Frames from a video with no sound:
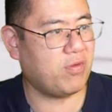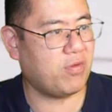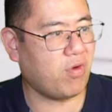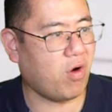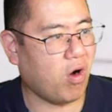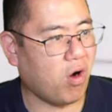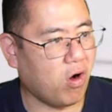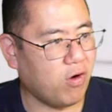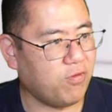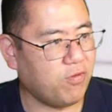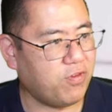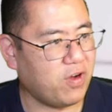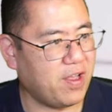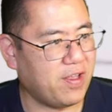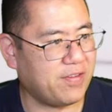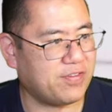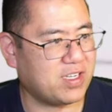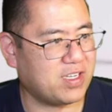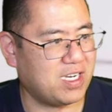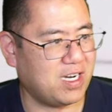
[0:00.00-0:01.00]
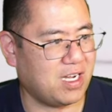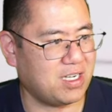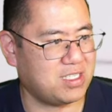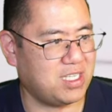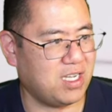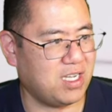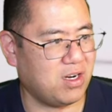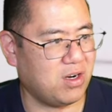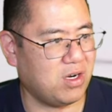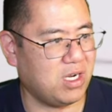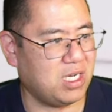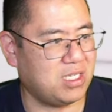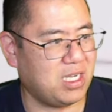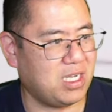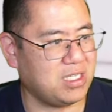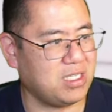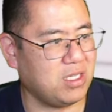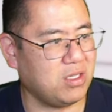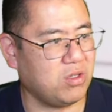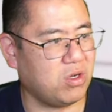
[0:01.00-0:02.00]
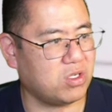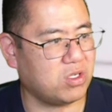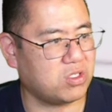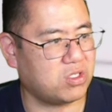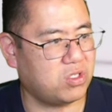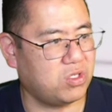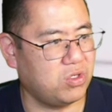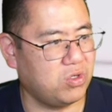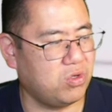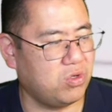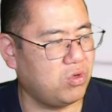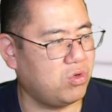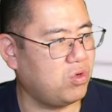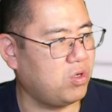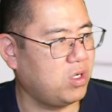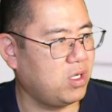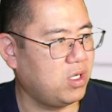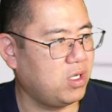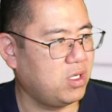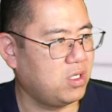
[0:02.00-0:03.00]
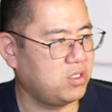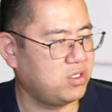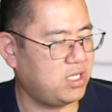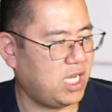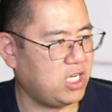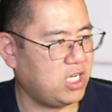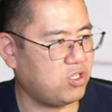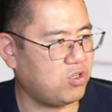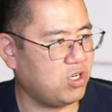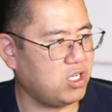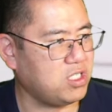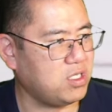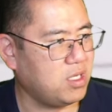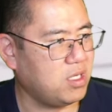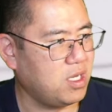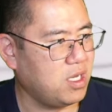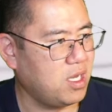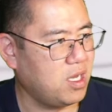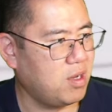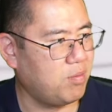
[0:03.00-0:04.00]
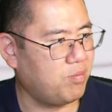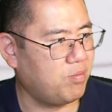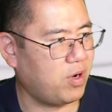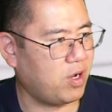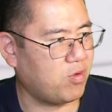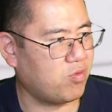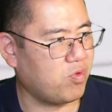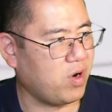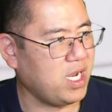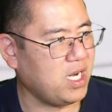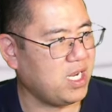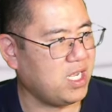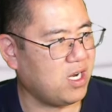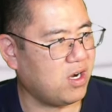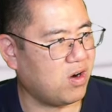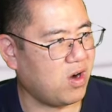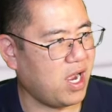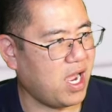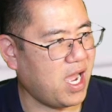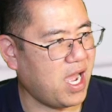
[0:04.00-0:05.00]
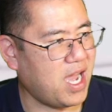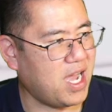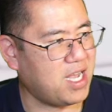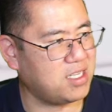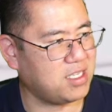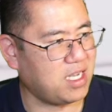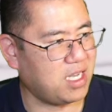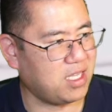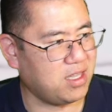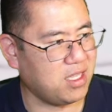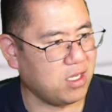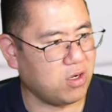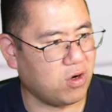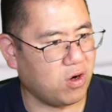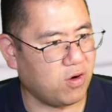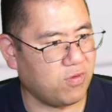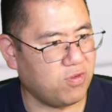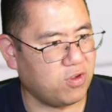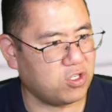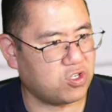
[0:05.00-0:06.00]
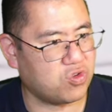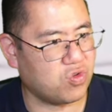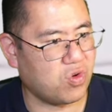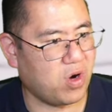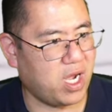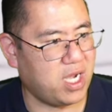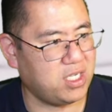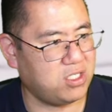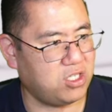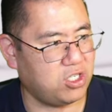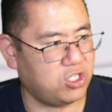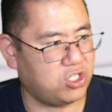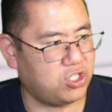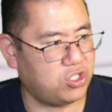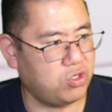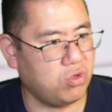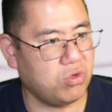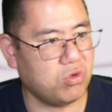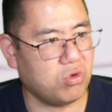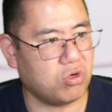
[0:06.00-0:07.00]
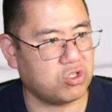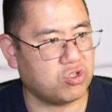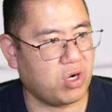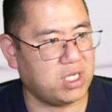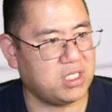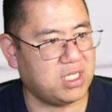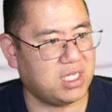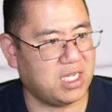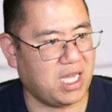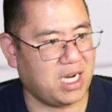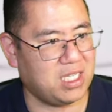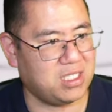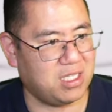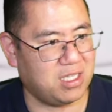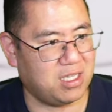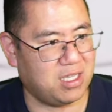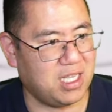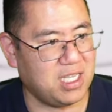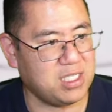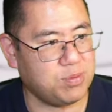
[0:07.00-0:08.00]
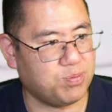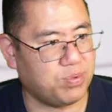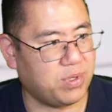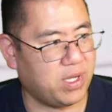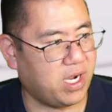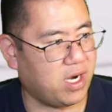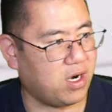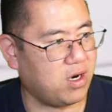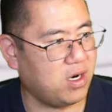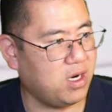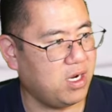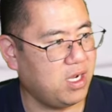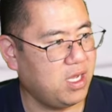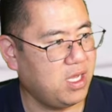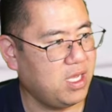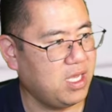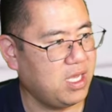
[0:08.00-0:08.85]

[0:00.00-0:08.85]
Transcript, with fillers: we have all five Canucks here. It doesn't look too dangerous. But right here, as I think Kerfoot tries to shoot or tries to get it to this player,